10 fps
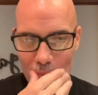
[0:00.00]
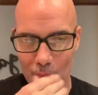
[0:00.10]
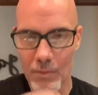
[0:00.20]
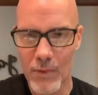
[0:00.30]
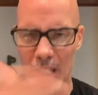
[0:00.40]

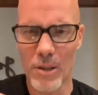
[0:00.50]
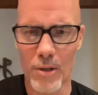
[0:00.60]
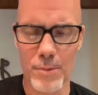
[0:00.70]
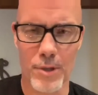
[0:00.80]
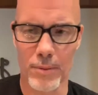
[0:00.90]
Neil
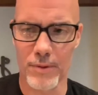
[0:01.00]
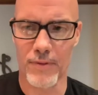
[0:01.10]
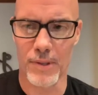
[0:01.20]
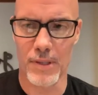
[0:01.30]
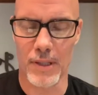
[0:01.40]
Armstrong was
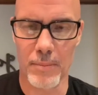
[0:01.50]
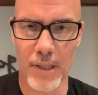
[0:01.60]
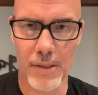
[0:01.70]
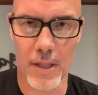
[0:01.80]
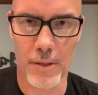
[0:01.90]
first, I think
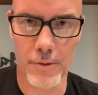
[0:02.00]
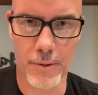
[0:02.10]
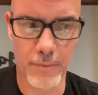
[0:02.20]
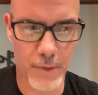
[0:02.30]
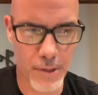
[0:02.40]
Buzz
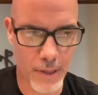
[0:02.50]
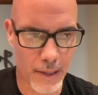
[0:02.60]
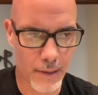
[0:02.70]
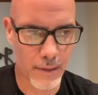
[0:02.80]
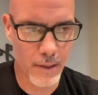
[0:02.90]
Aldrin was second.